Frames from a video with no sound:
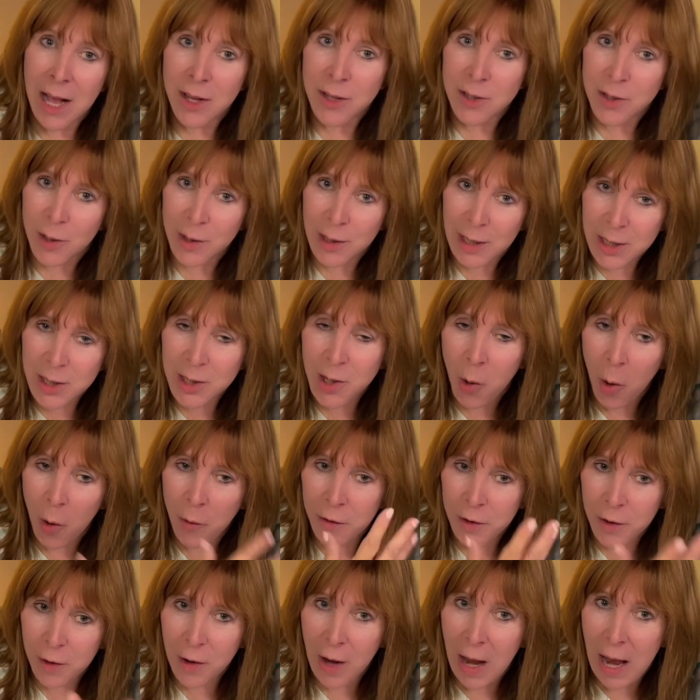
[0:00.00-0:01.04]
So let's go
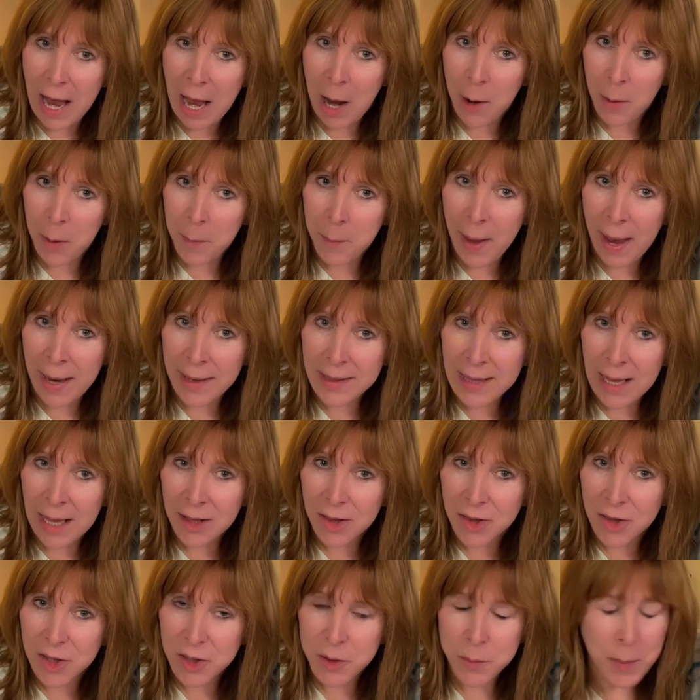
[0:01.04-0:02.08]
over how I packed
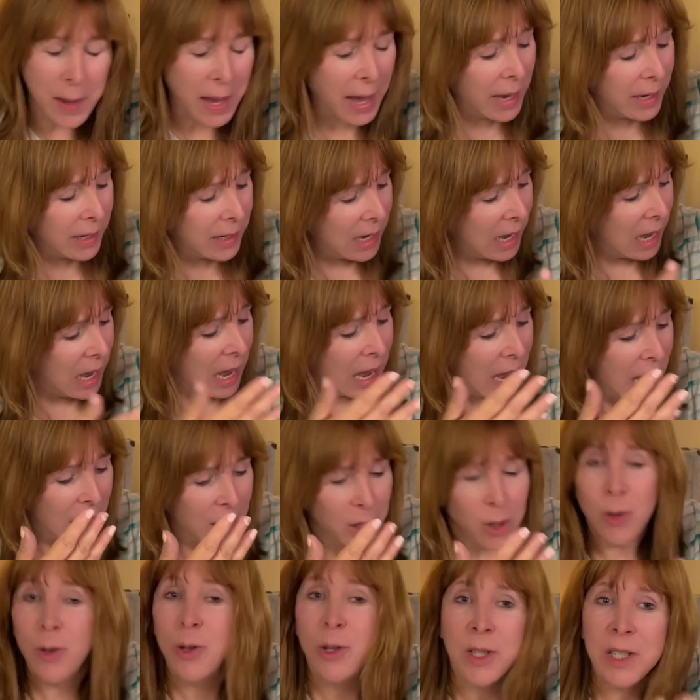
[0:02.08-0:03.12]
out this bag
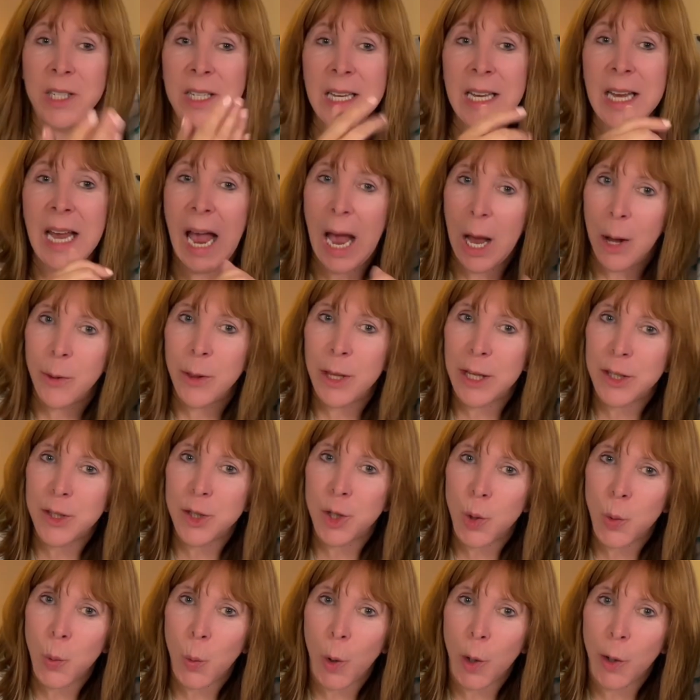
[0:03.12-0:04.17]
and you'll see how this
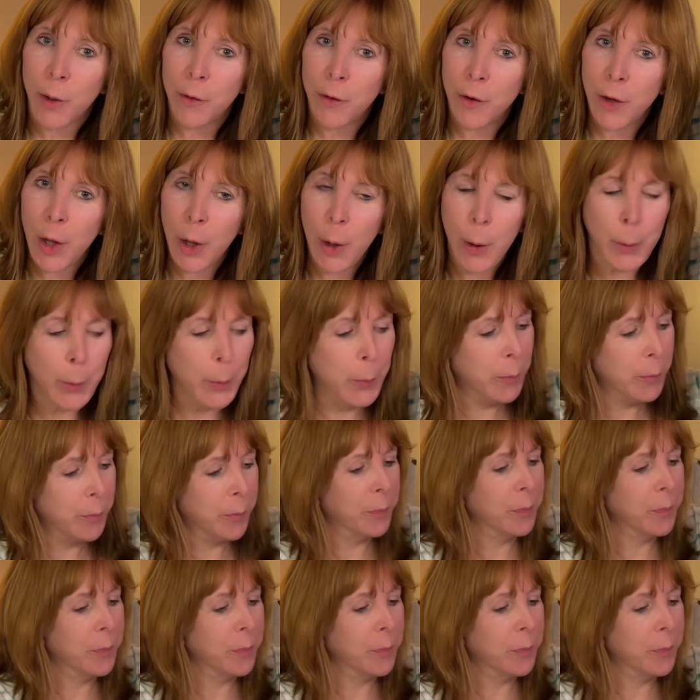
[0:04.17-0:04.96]
could work for you.